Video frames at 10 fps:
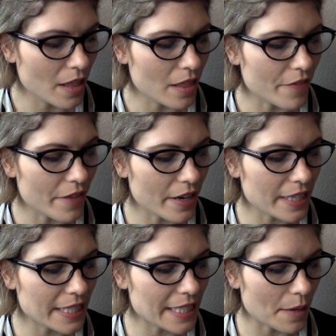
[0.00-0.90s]
The very
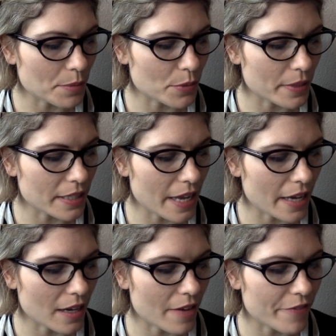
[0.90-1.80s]
steps we
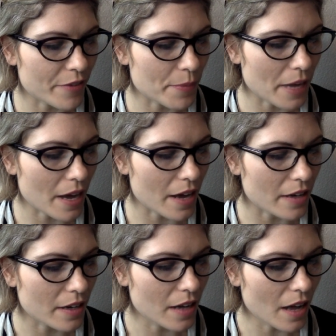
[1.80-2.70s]
take come from
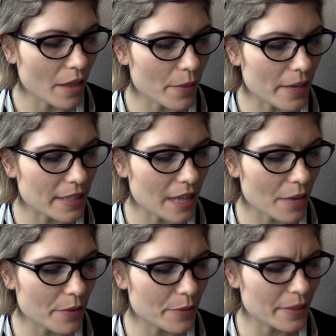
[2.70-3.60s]
God. Otherwise, how
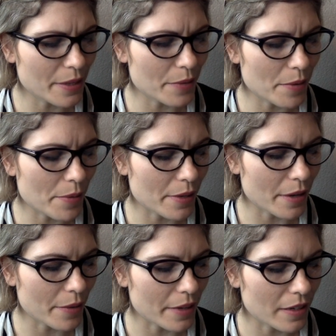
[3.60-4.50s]
would we know where we're
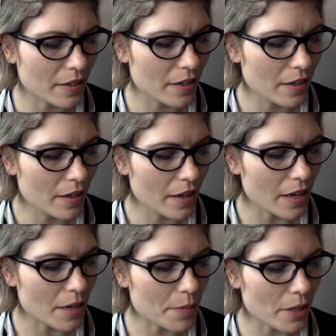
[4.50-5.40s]
going?
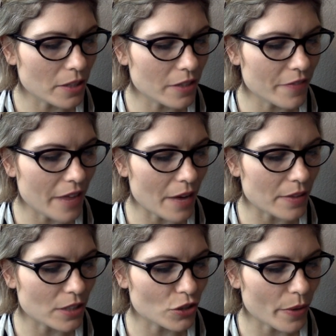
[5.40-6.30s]
An impulsive vow
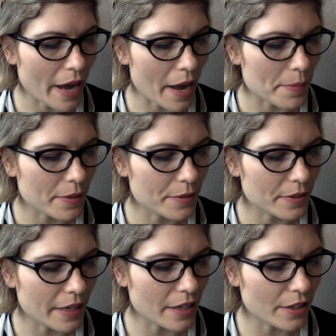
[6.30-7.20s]
is a trap.
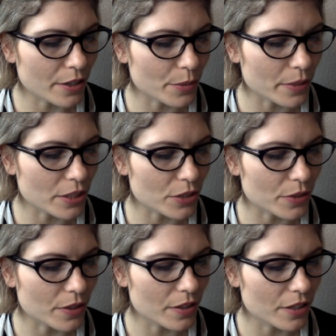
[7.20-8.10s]
Later, you'll wish
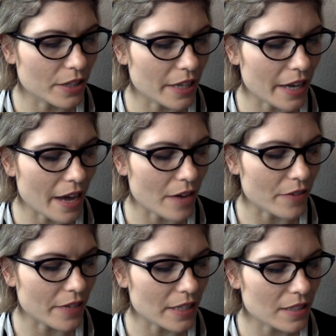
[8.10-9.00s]
you could get out
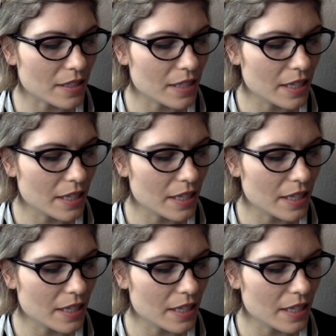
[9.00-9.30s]
of it.